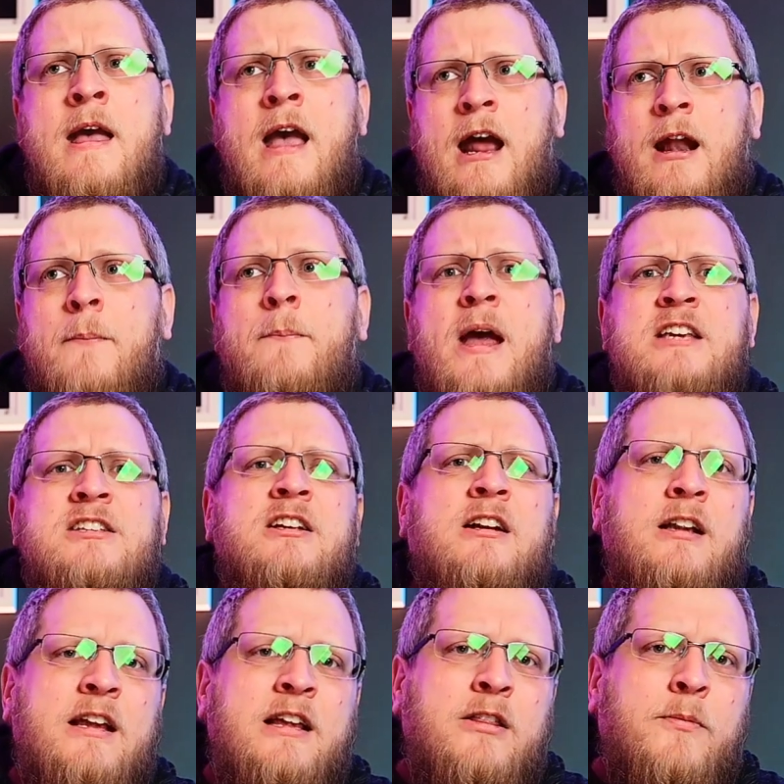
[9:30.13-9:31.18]
And
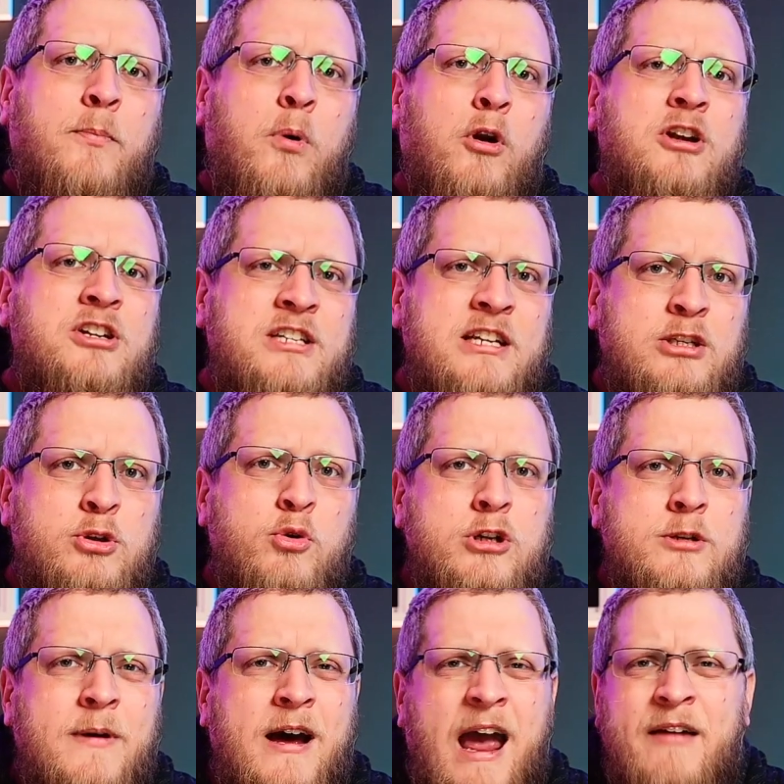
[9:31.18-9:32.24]
basically the policy
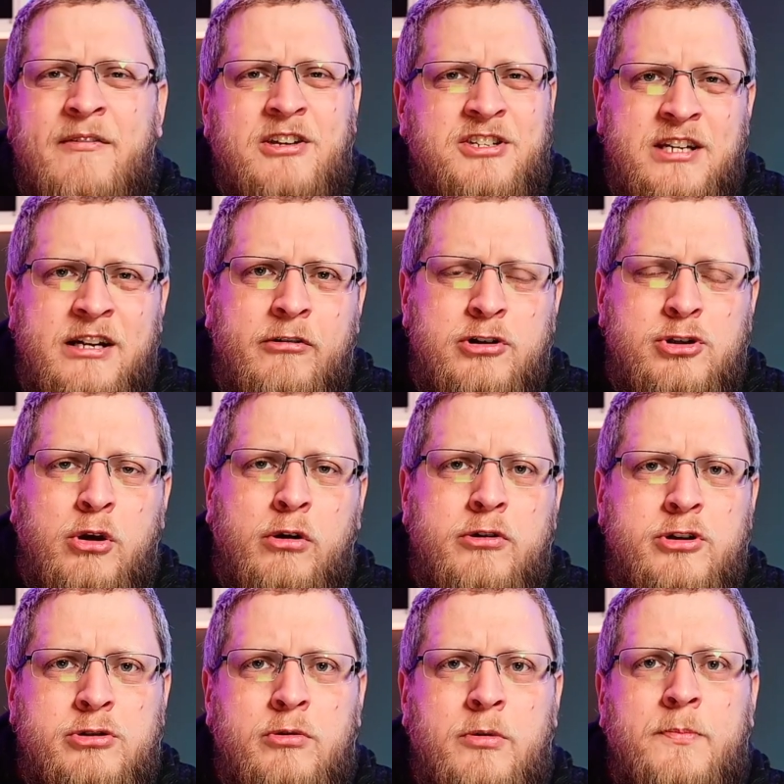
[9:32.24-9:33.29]
talks about having zero
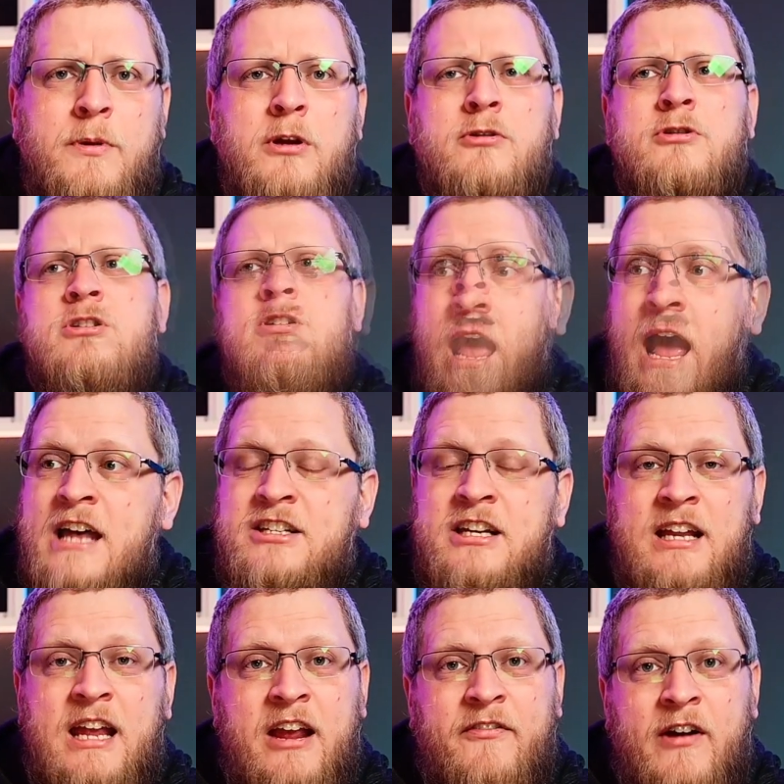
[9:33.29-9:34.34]
tolerance to abuse, as
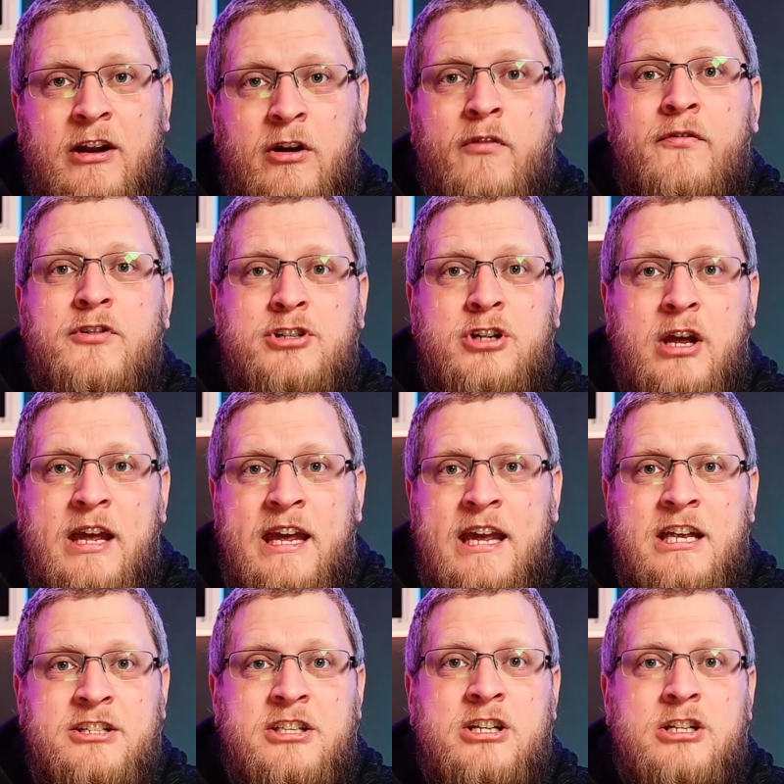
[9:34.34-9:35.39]
in if an officer
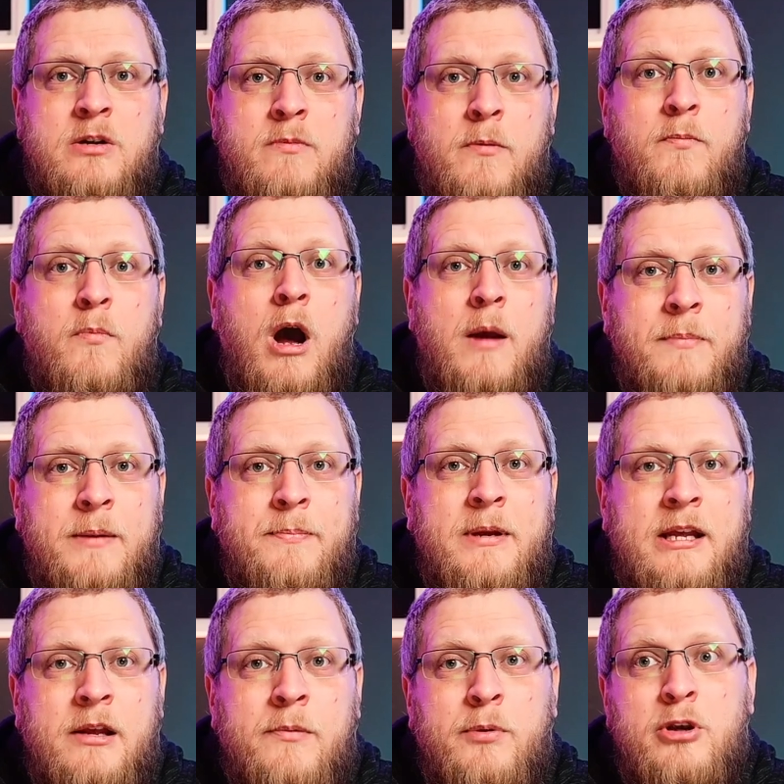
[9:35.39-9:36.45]
hears that someone might be
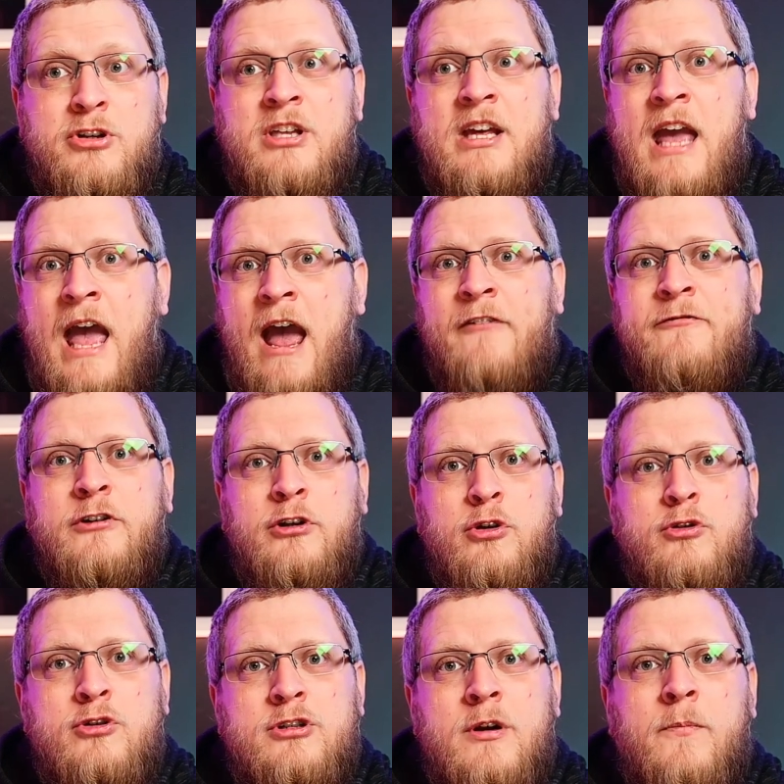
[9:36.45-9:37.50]
being abused, they have to
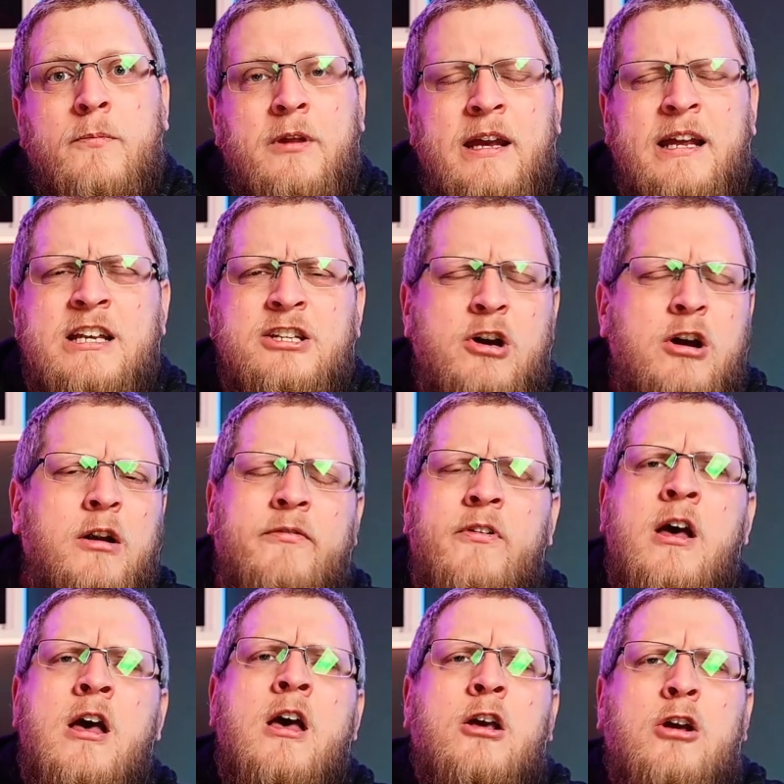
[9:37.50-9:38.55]
do something. And it's kind of
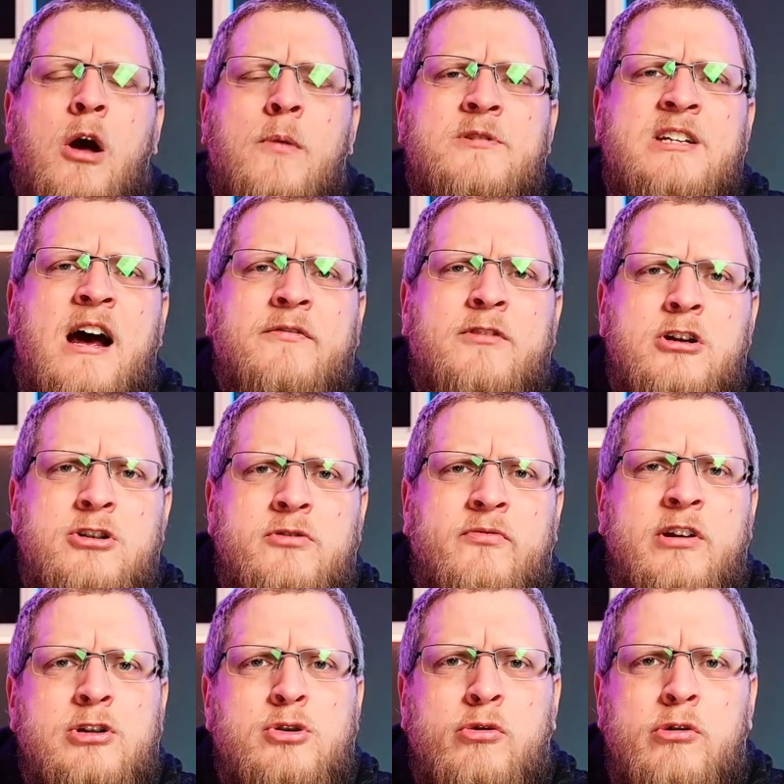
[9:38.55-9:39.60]
comes out of those
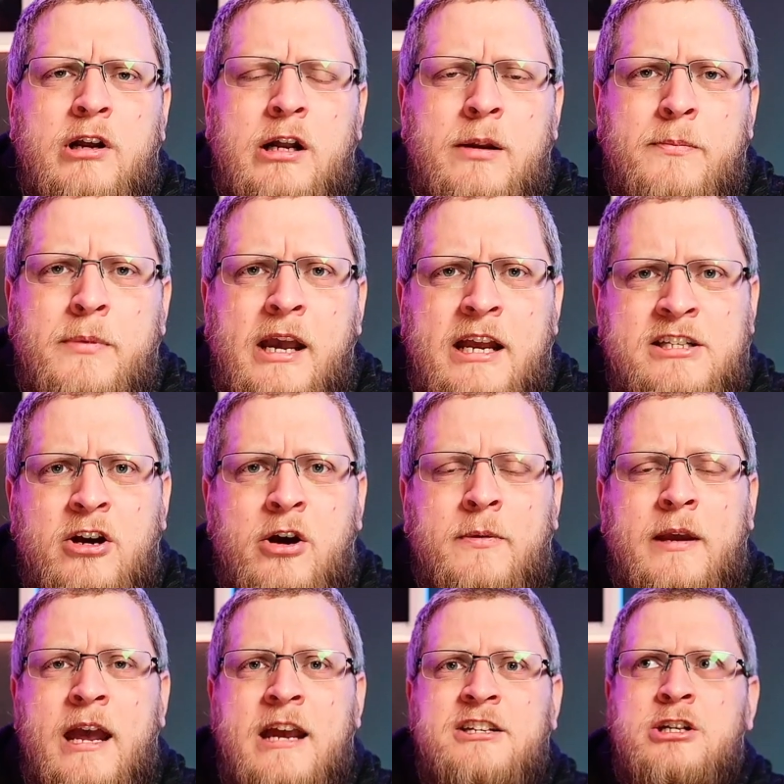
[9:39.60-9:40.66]
Victoria Climbié type
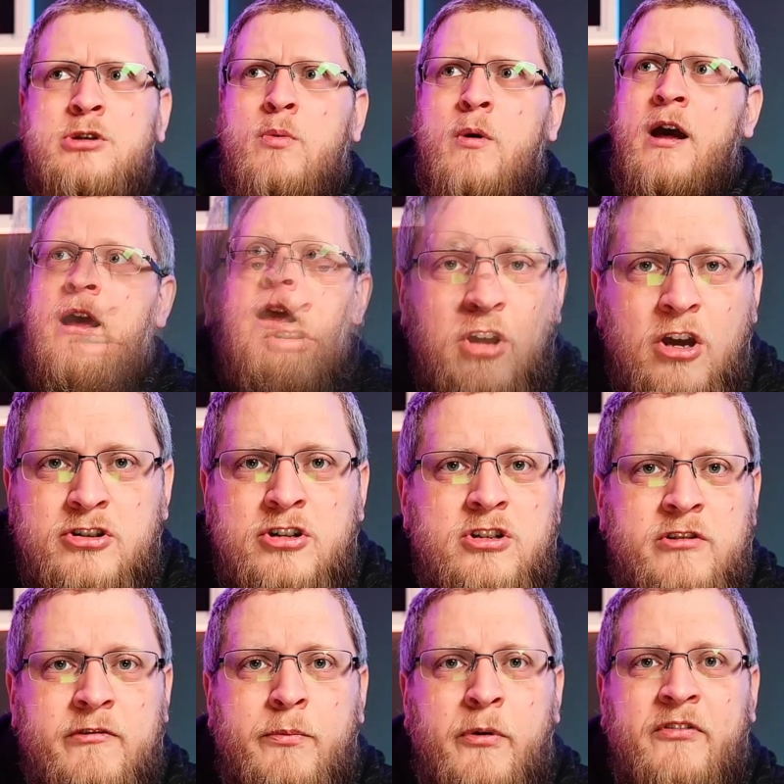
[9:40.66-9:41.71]
cases where
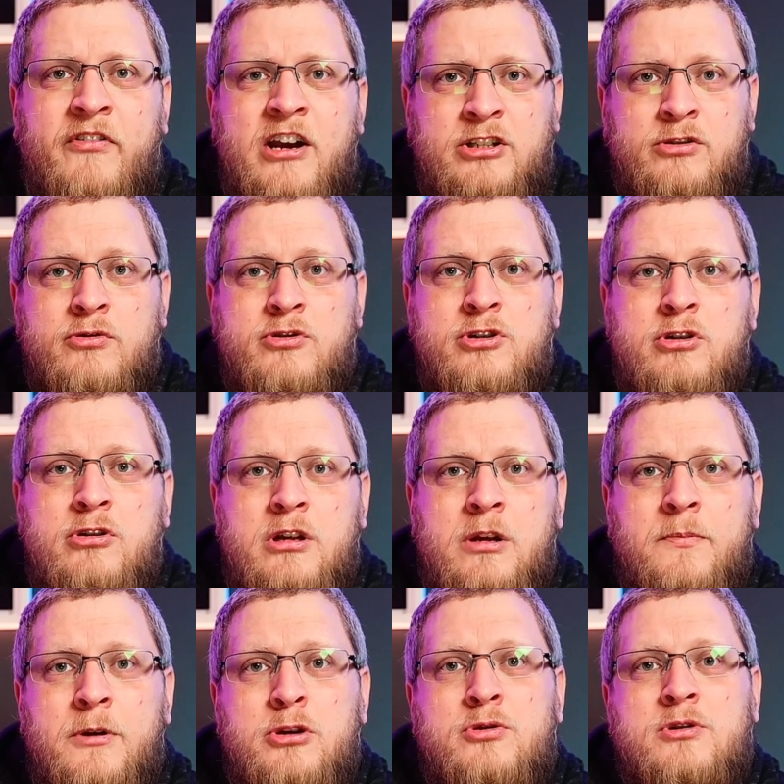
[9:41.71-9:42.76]
dozens of professionals knew the
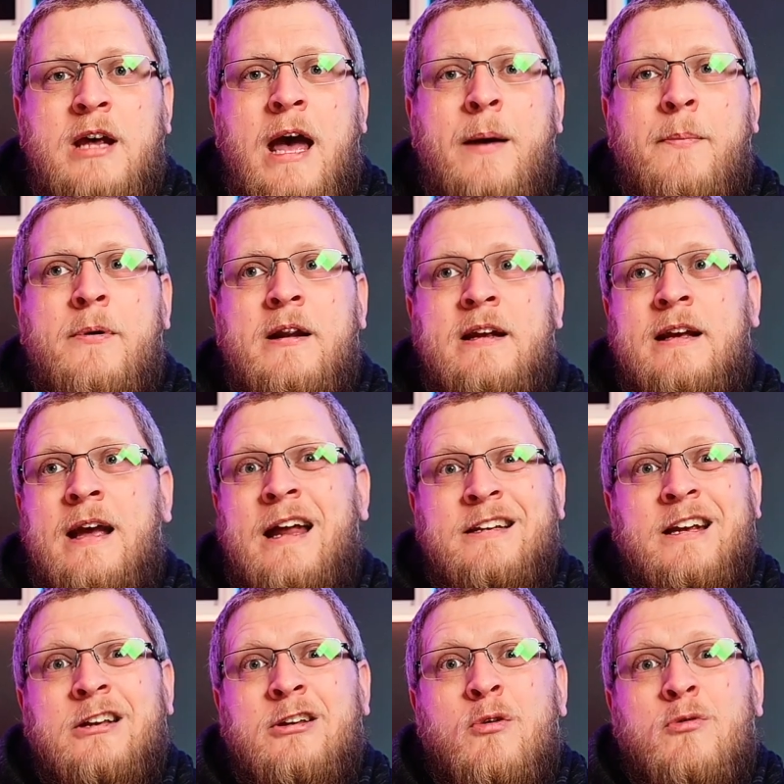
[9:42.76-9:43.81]
abuse was happening and
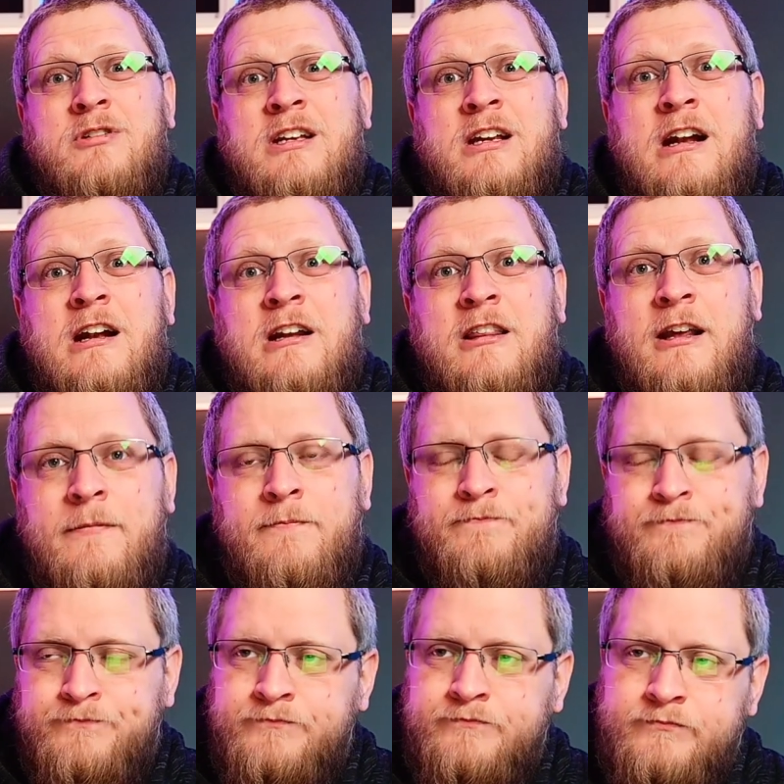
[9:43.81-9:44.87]
yet no one did anything.
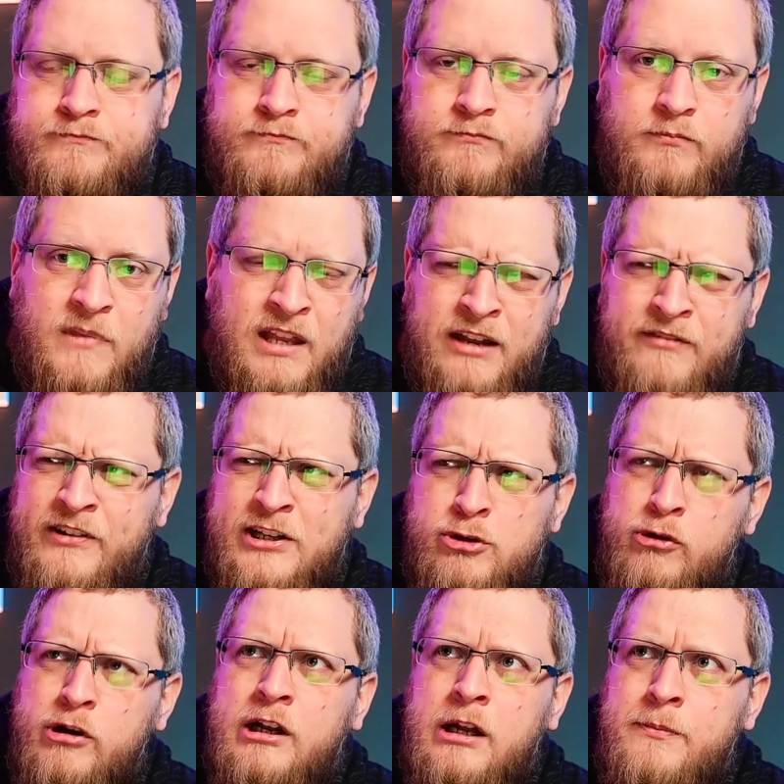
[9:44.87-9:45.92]
In
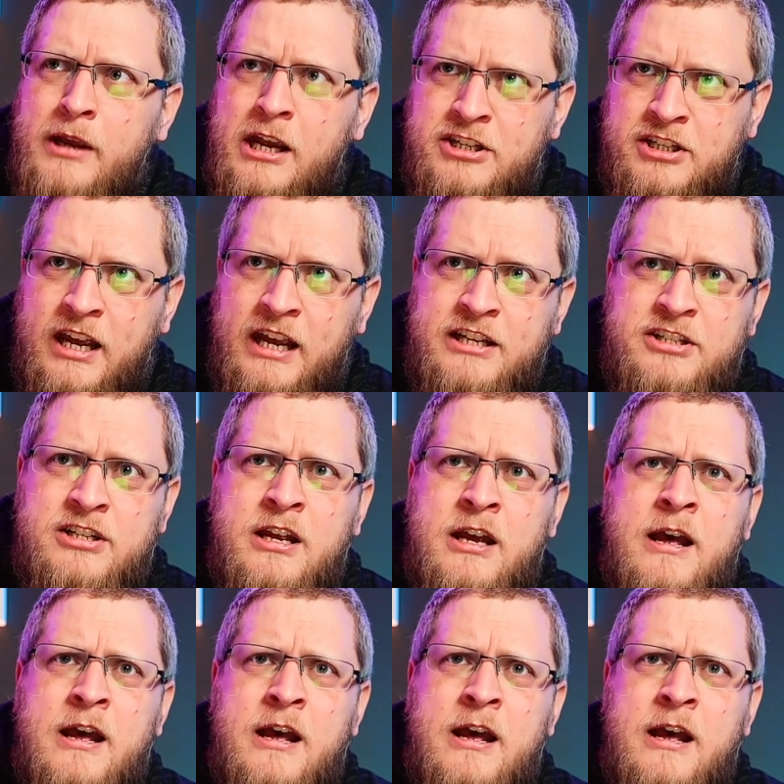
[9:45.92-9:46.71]
Victoria Climbié's case,